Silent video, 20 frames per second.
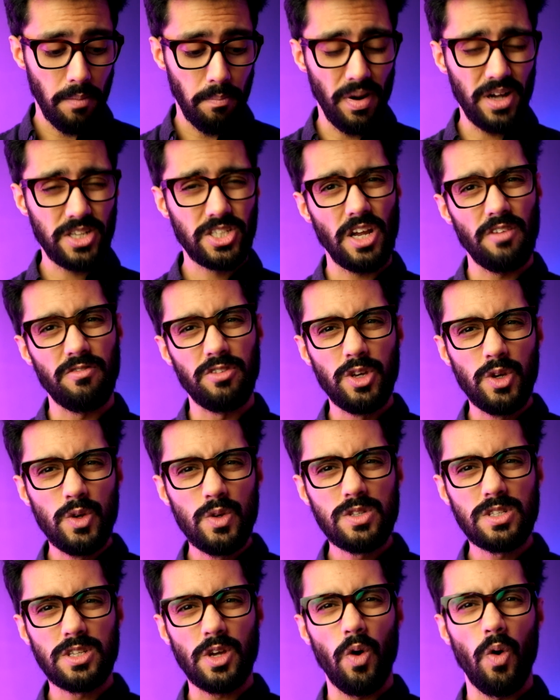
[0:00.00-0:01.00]
much I've
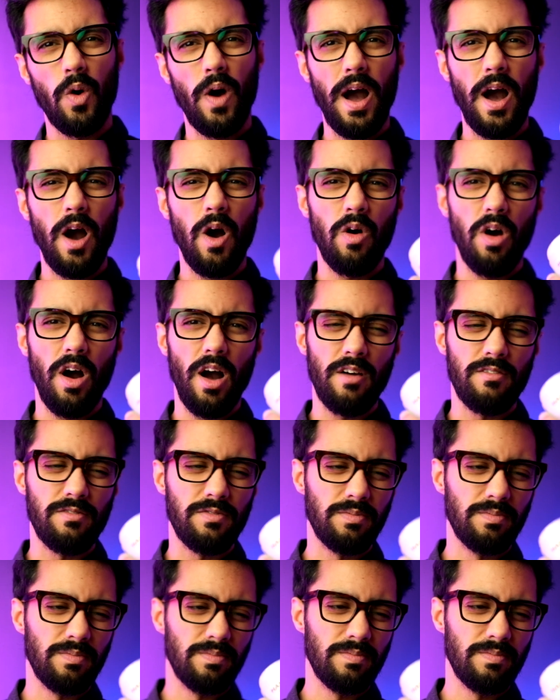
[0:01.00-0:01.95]
used it or how I've